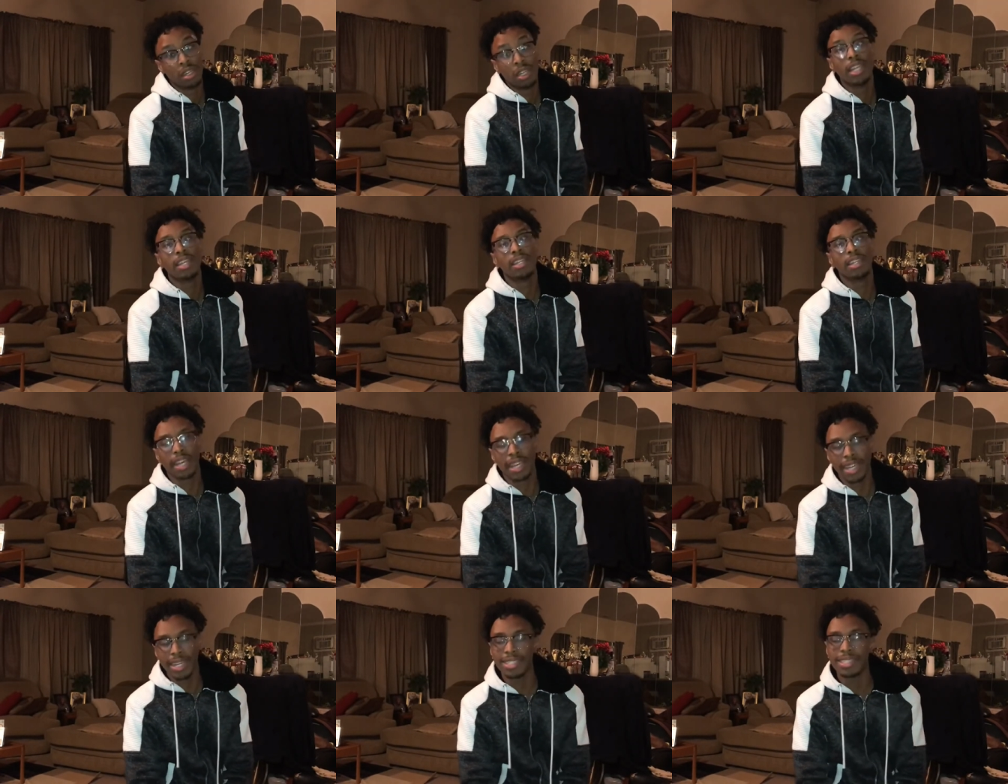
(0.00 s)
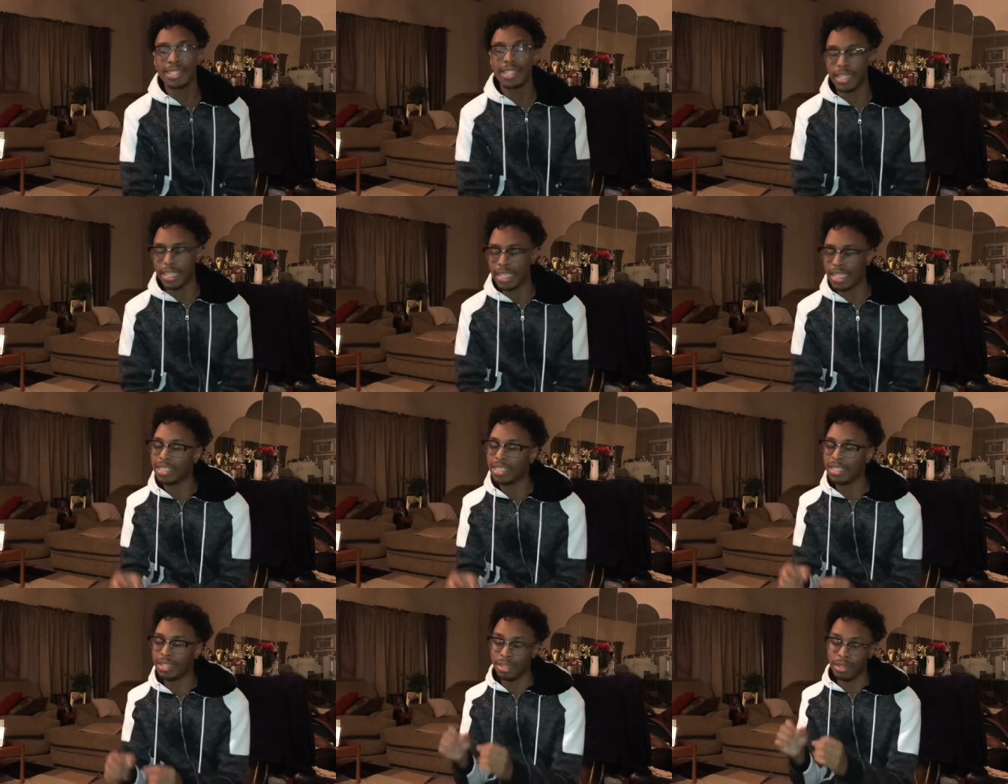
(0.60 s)
He, like I said,
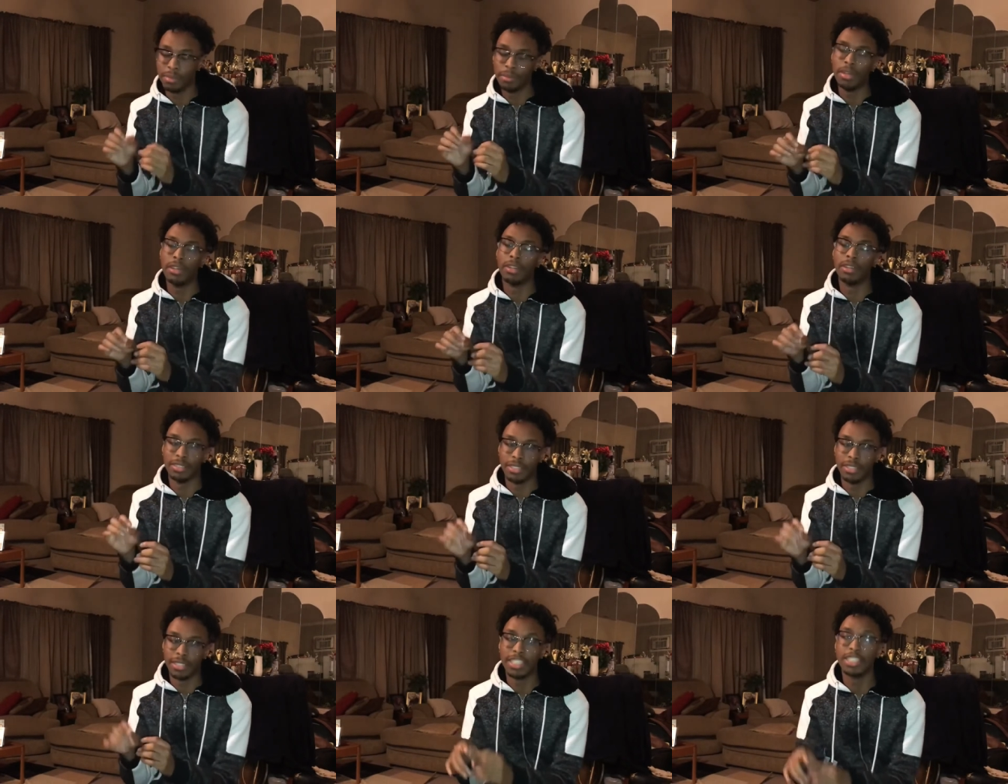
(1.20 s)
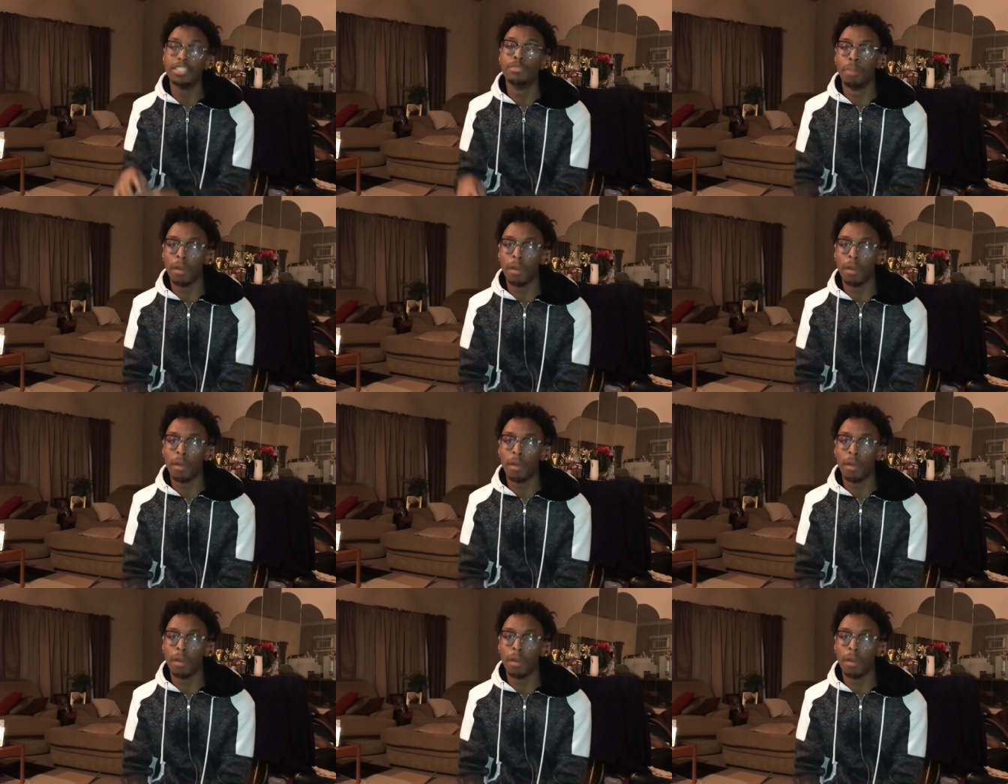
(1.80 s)
he, bro, his